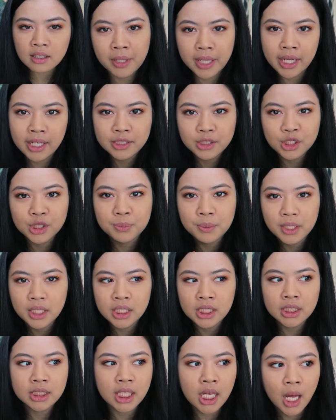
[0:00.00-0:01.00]
plant just
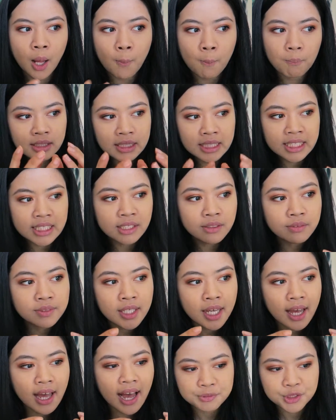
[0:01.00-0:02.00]
because leaves
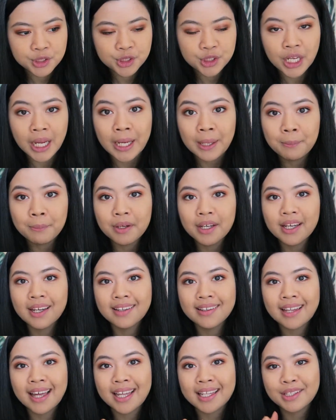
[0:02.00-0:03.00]
shape
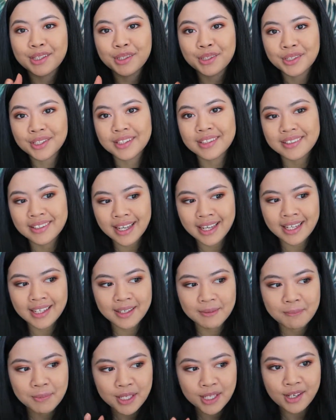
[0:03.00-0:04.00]
that look
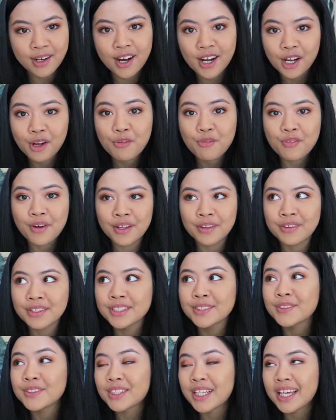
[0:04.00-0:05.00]
like peacock
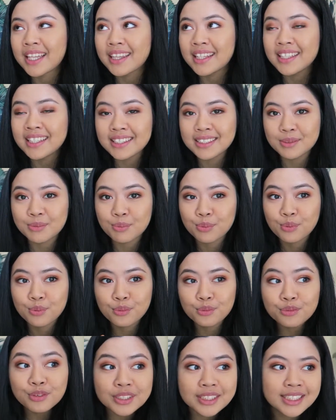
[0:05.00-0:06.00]
feathers, which I think is
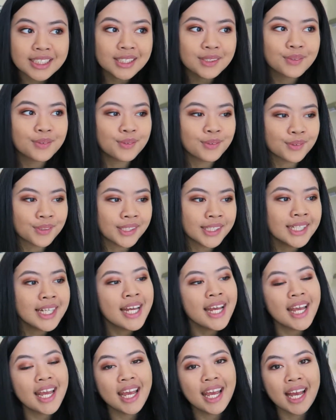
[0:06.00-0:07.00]
pretty cool.
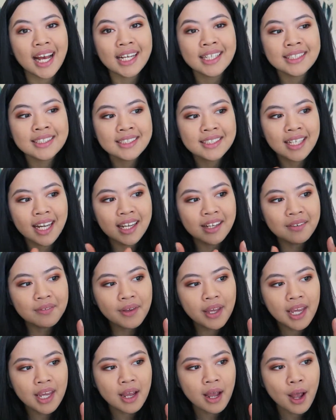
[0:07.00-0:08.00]
It has kind of
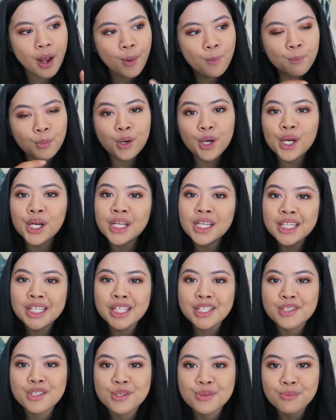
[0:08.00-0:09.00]
a
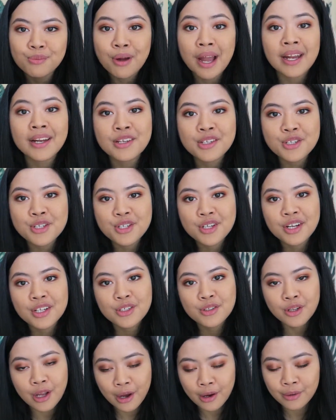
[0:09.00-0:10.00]
burgundy-ish reddish
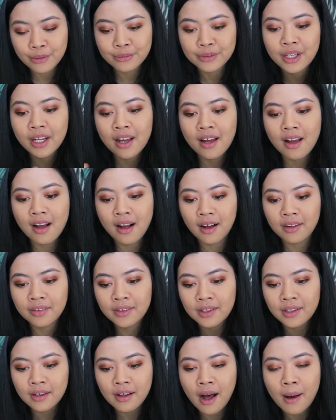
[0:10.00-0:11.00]
tone
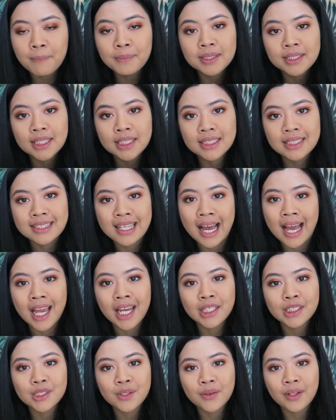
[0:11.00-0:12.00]
on the opposite
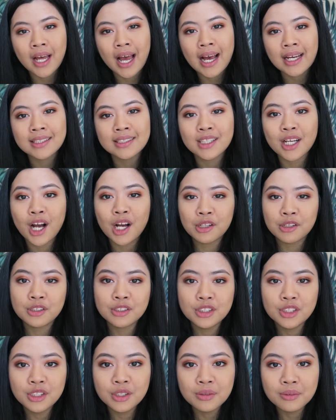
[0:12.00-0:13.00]
side, so it adds color
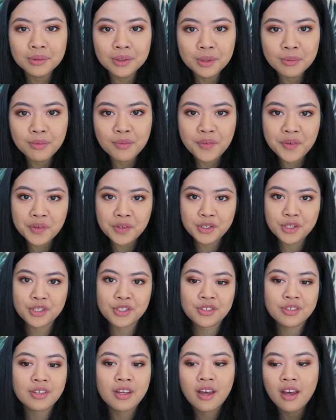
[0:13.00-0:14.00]
to your room if you're
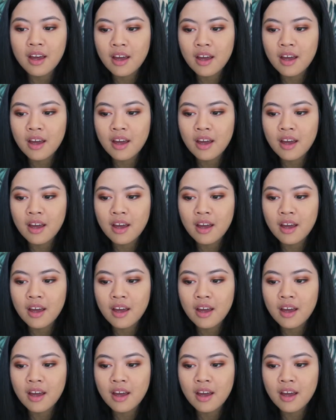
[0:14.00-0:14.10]
just